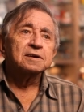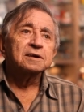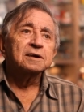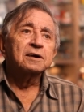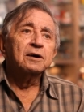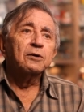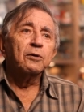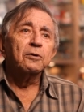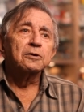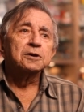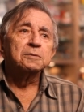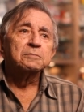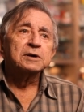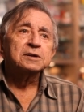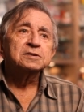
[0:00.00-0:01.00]
uh,
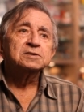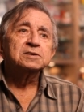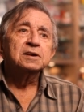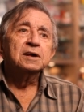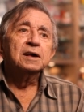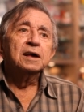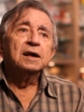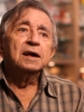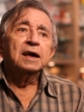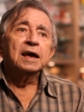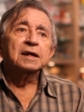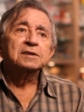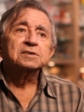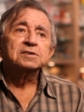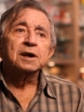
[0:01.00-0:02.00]
ornaments
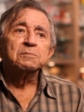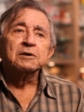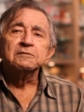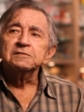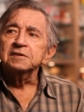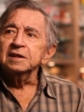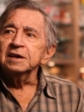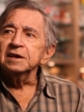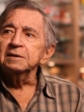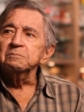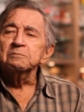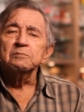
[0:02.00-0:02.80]
and some of the